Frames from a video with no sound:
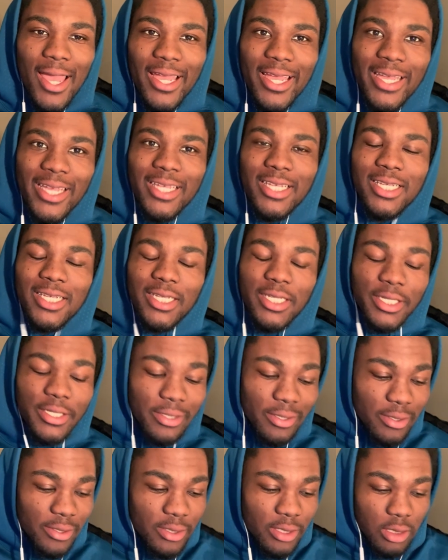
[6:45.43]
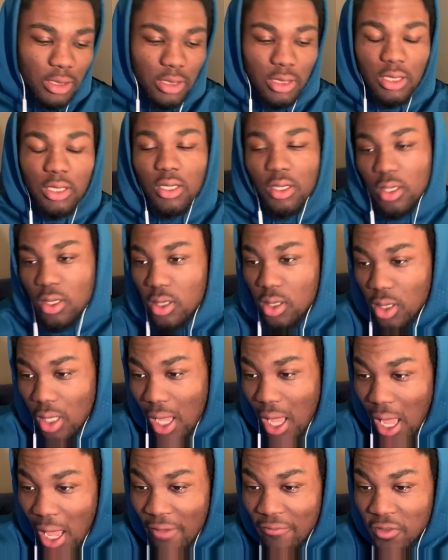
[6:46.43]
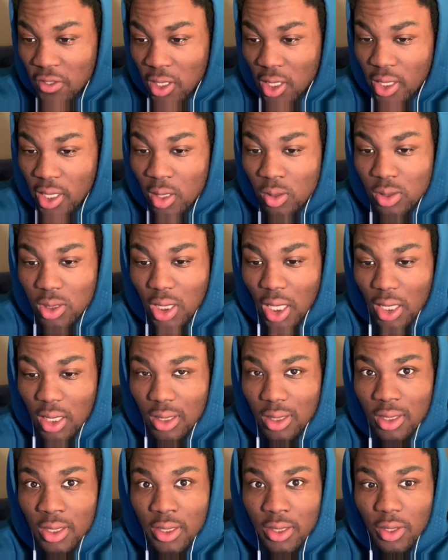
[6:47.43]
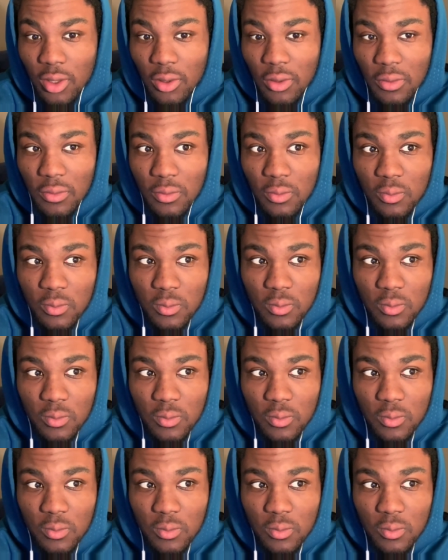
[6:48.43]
Hey, I feel like that was kind of lit though.